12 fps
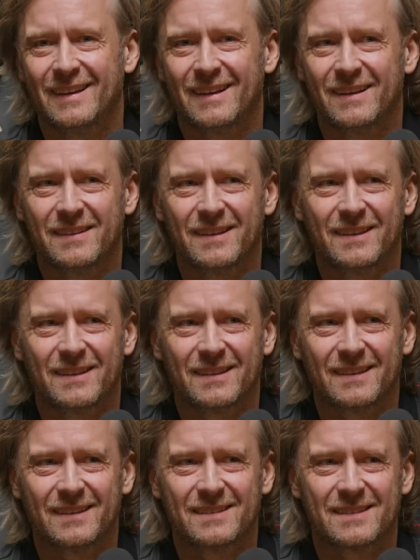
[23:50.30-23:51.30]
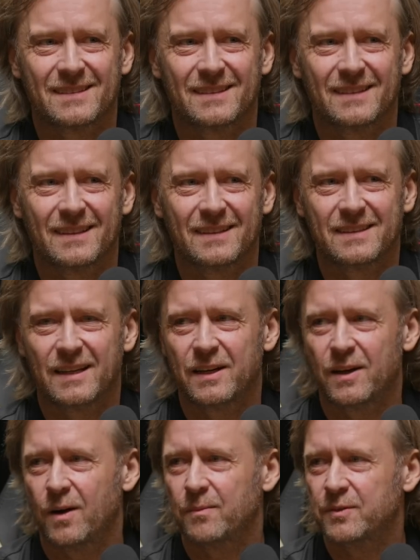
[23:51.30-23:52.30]
I think it's kind
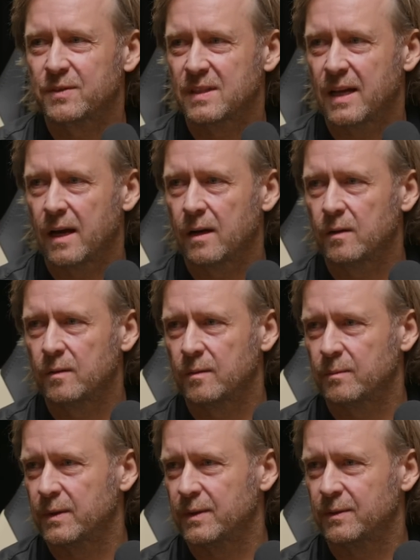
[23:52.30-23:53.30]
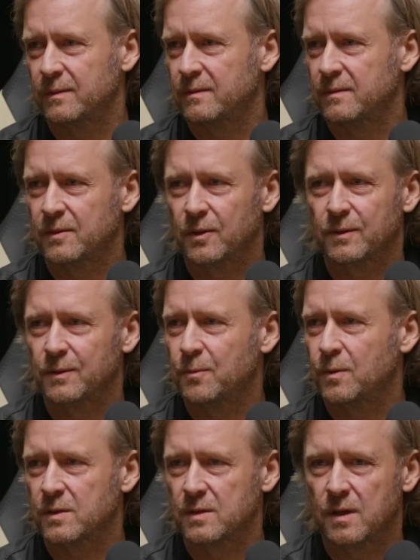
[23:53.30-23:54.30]
of obvious now, but it totally
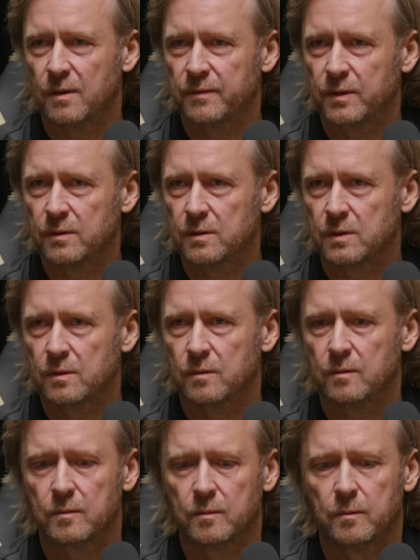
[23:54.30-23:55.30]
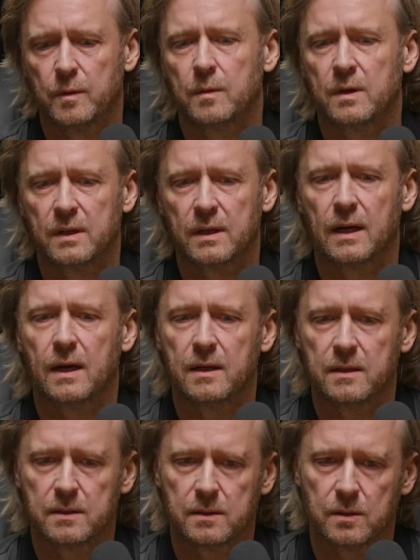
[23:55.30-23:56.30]
wasn't obvious. So we were the
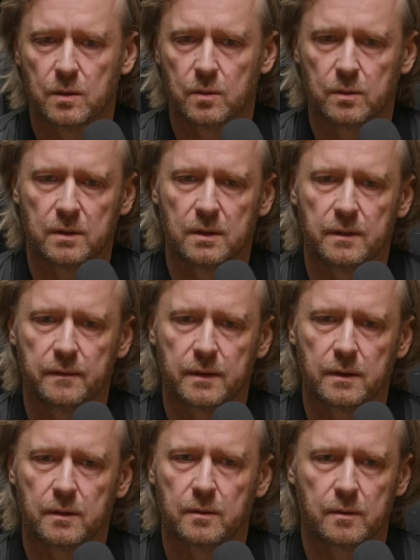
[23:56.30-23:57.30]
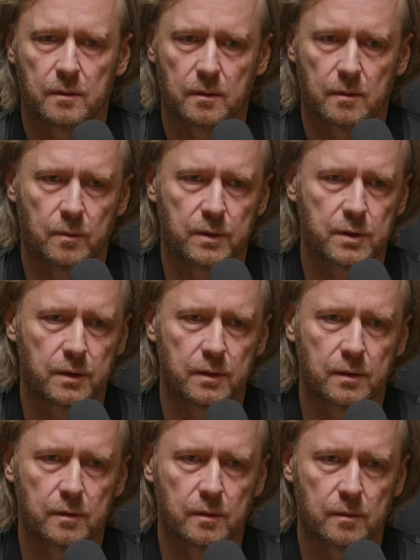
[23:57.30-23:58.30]
guys who delivered Witcher
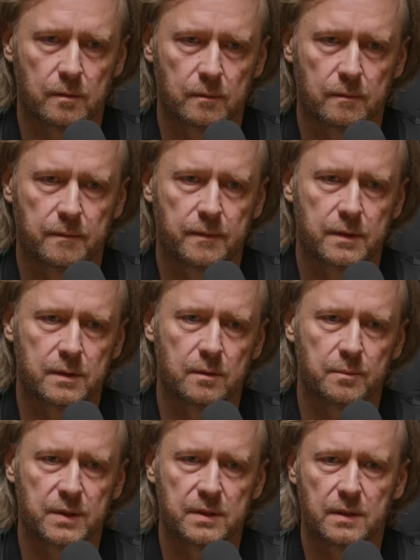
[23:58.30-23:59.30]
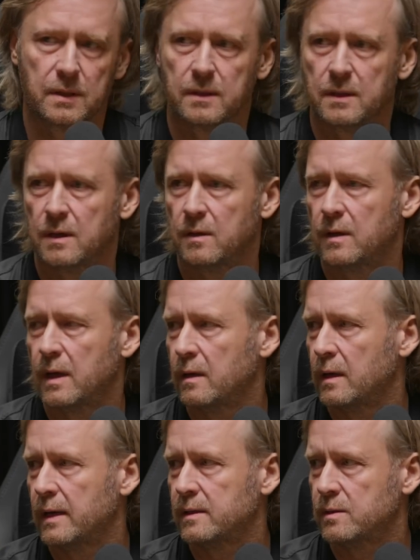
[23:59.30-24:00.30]
2 first on PC and then
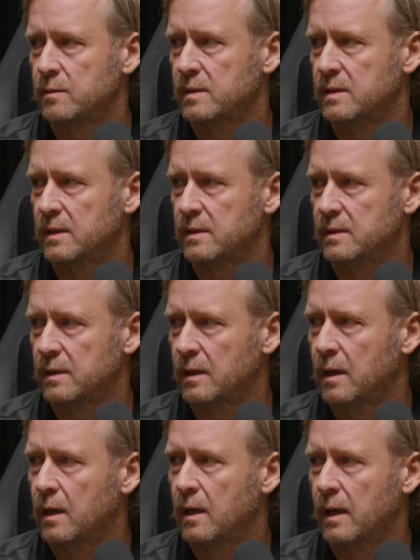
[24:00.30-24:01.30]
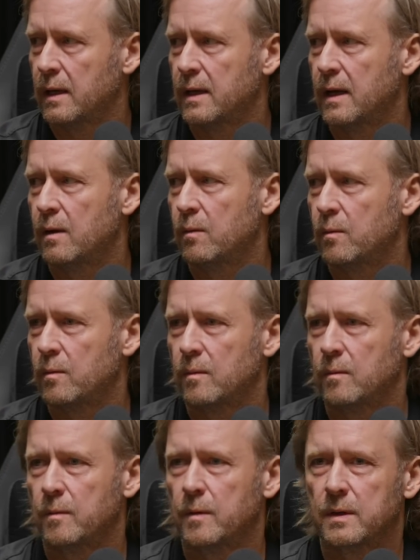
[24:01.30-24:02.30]
X360. And now
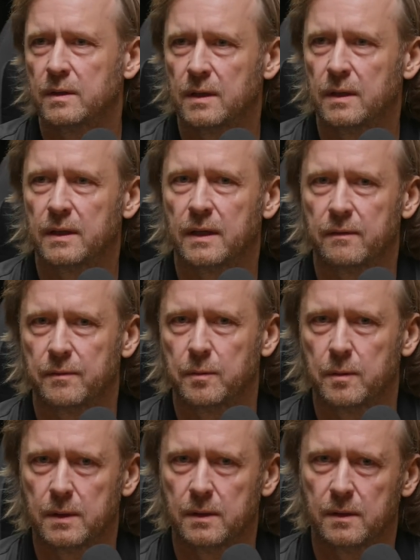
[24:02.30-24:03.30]
we were telling everyone